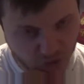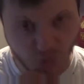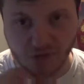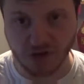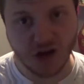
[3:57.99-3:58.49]

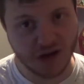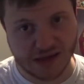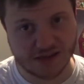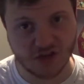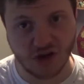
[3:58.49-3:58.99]
Whether or not I
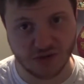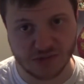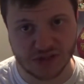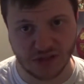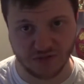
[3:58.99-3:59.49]
get Skyrim
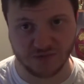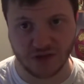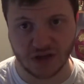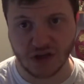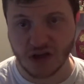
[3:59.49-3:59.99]
is a different thing,